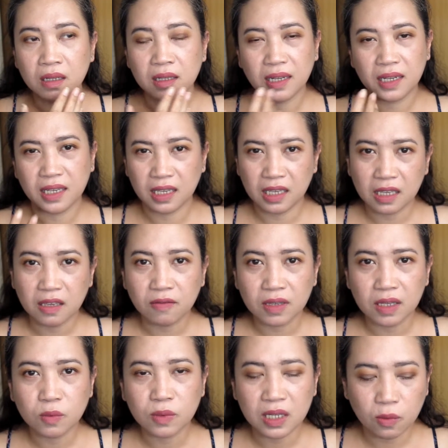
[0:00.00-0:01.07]
like
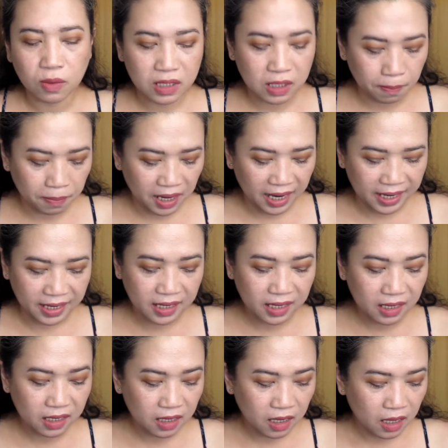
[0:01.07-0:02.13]
even when I was applying
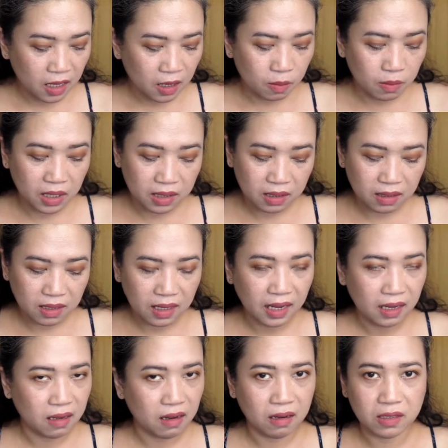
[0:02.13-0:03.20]
it. But
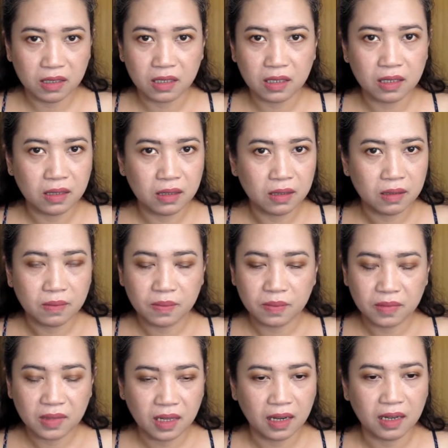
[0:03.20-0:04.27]
like the other,
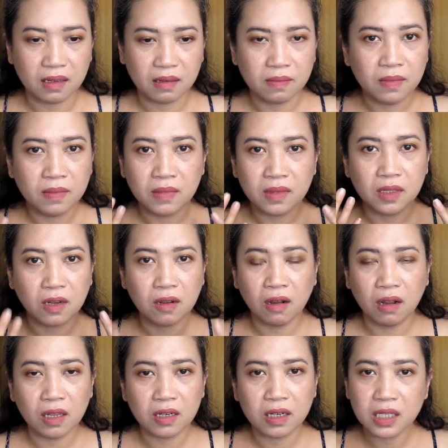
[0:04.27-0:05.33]
like the
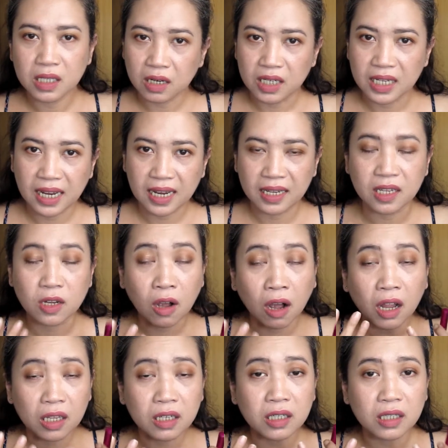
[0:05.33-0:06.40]
colors are not, the
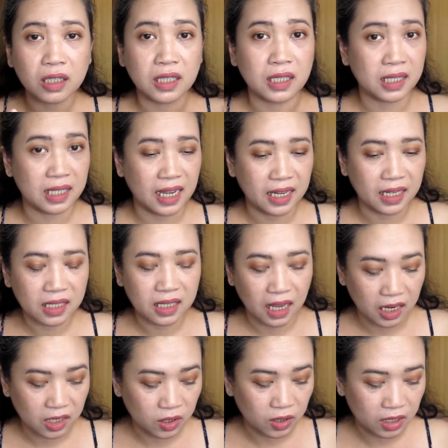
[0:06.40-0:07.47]
color is nice
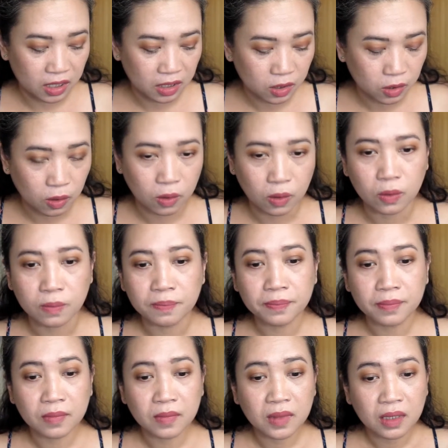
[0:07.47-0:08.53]
actually. So
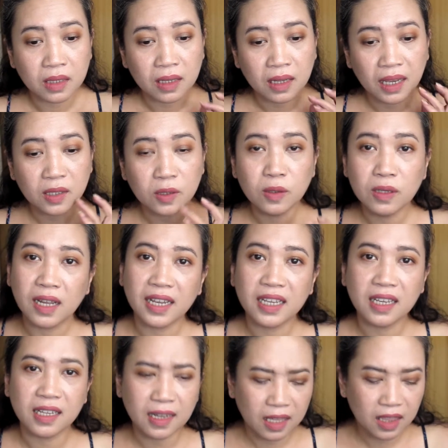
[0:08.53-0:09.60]
I do
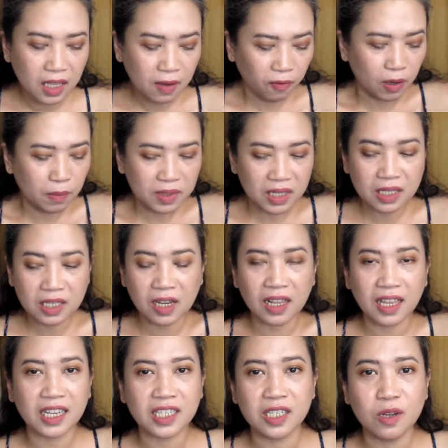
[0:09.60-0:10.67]
like it. I think from this
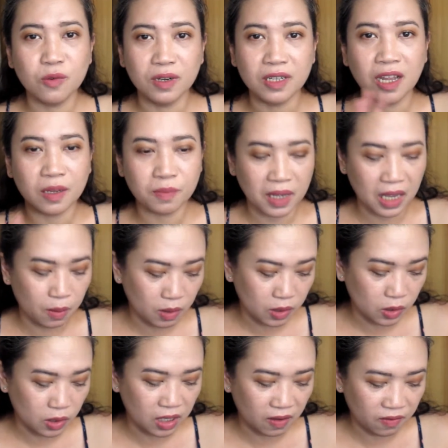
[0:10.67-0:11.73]
collection I will not be able
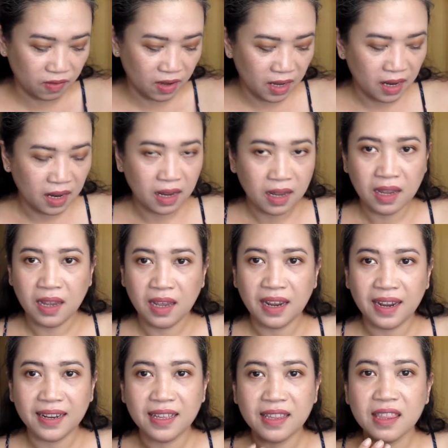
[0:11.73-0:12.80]
to give
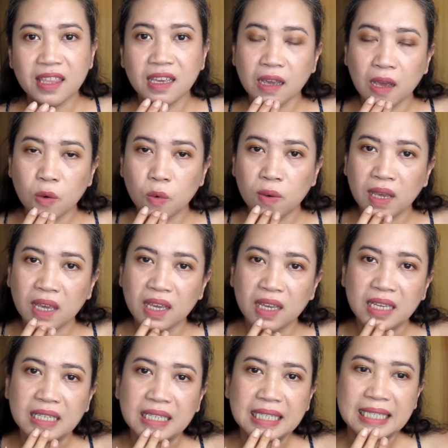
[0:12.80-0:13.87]
anything away.